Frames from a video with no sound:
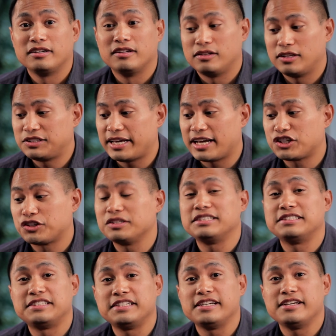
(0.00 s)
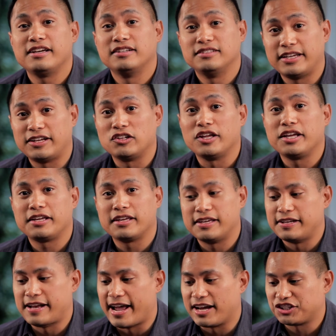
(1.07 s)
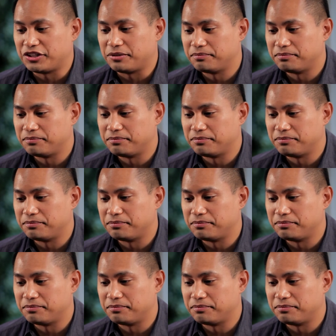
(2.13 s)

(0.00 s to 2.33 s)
Let's actually see Data Lake in action.